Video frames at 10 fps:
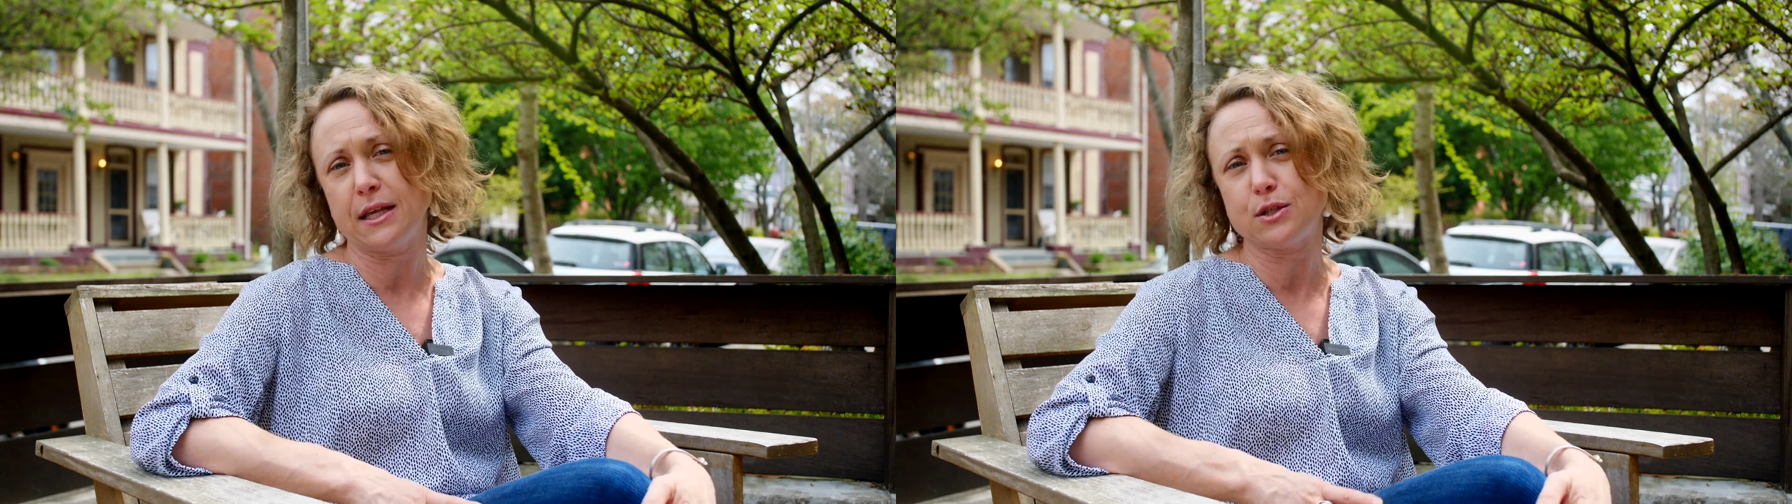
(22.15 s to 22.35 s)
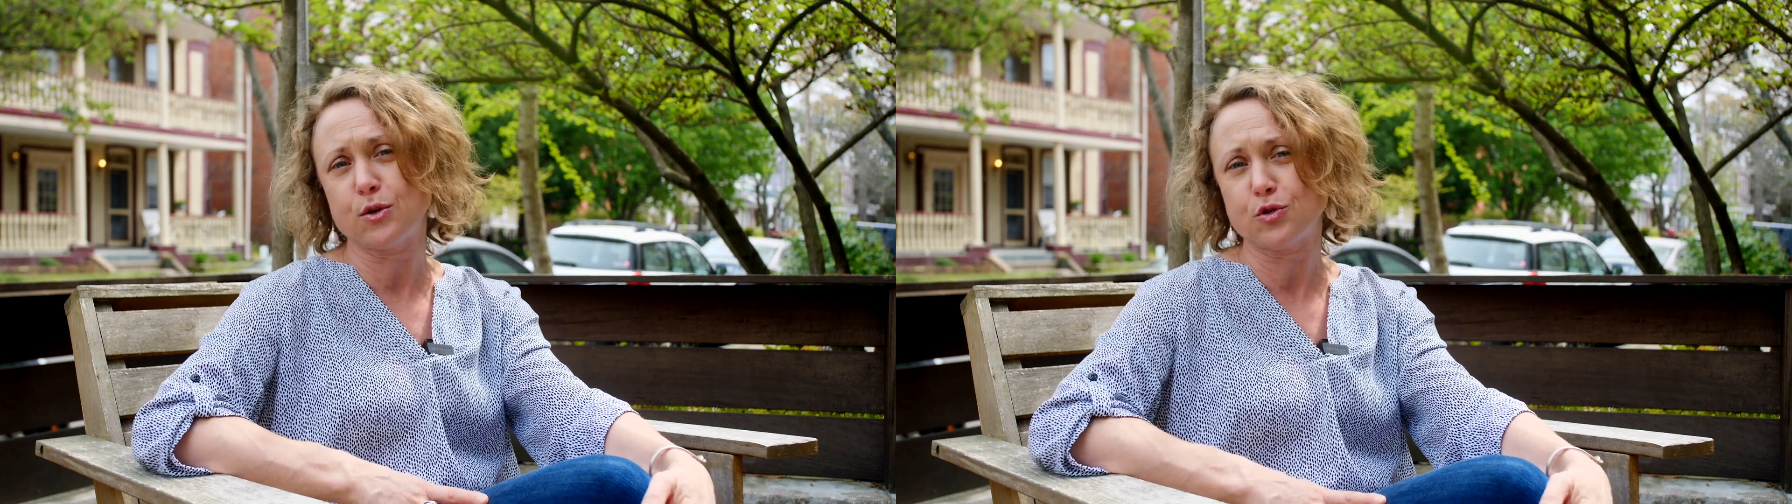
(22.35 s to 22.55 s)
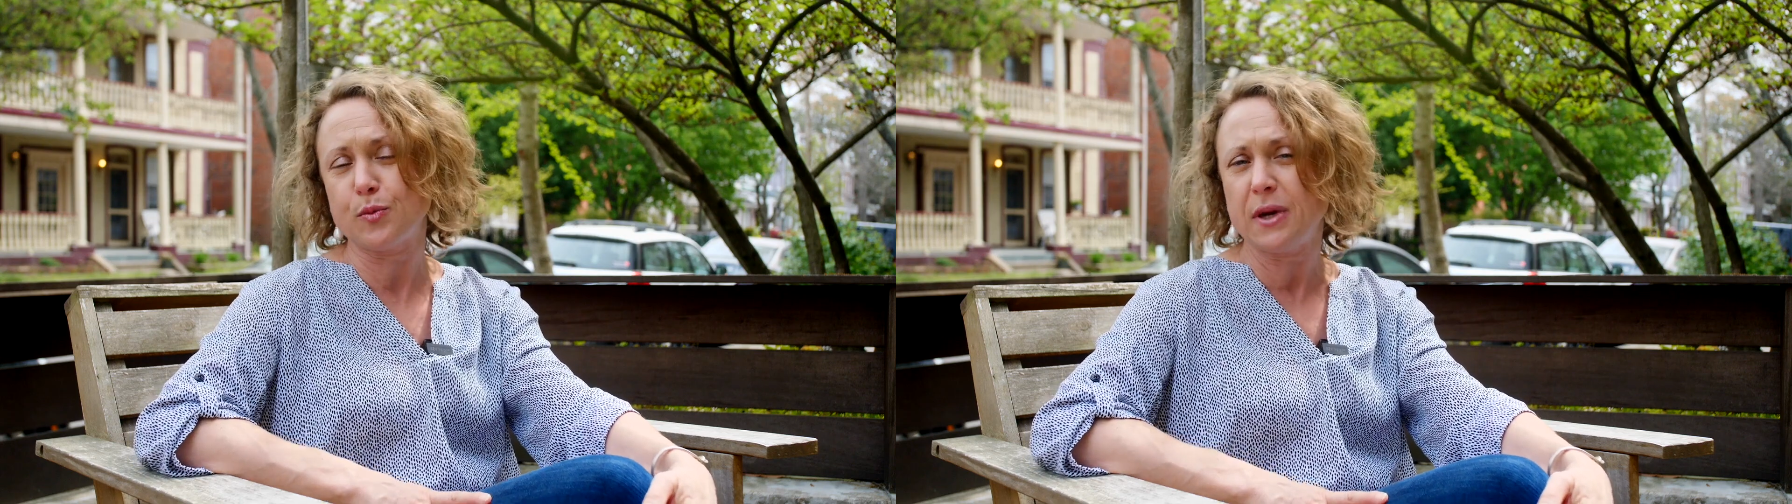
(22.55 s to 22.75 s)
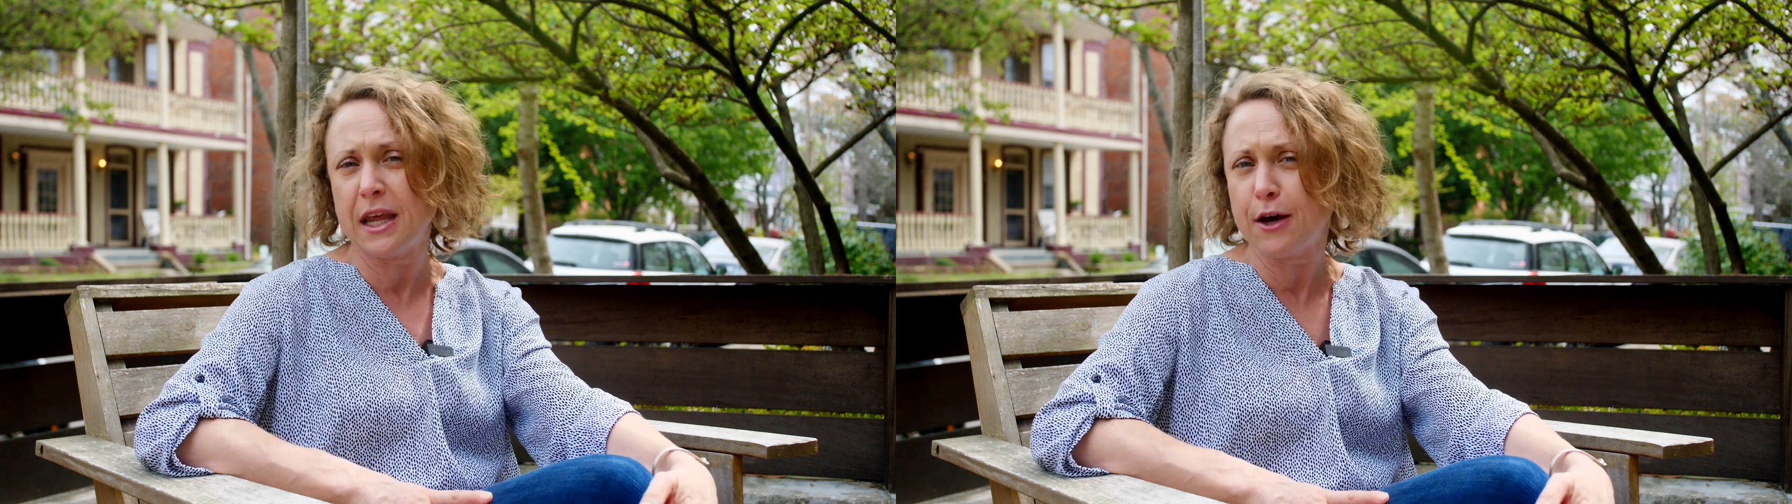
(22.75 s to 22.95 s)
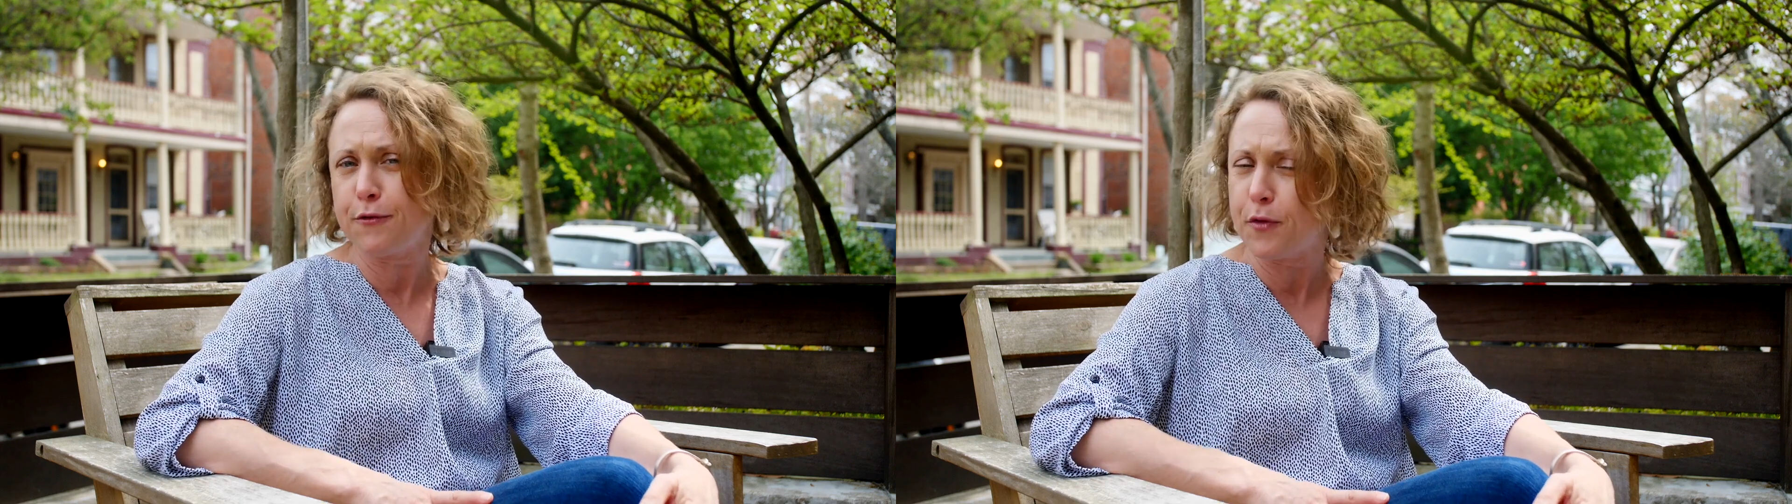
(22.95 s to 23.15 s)
and social
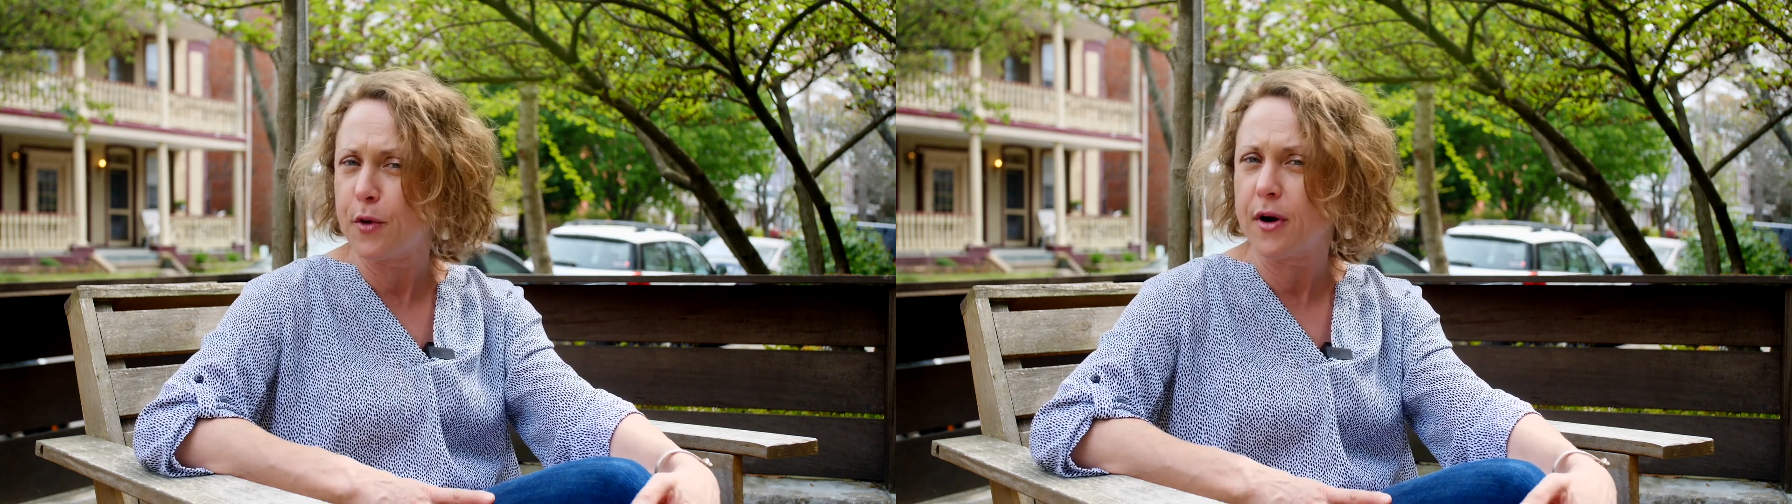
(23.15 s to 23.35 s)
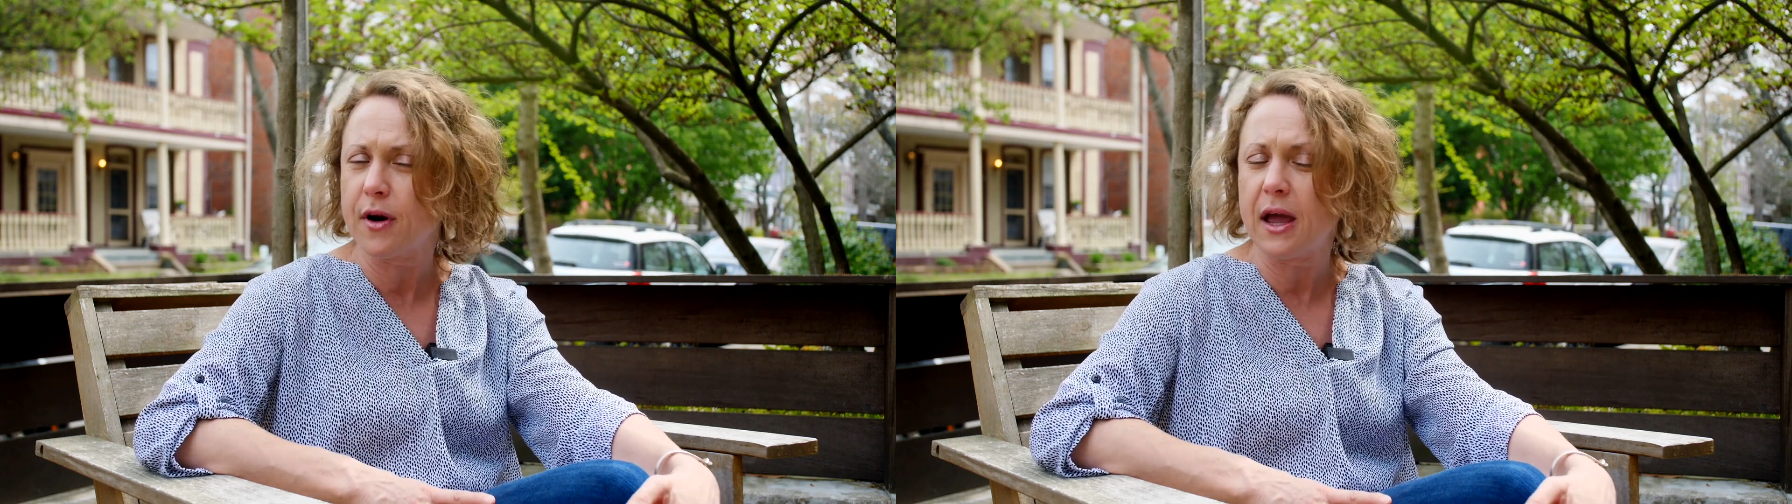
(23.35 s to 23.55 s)
media for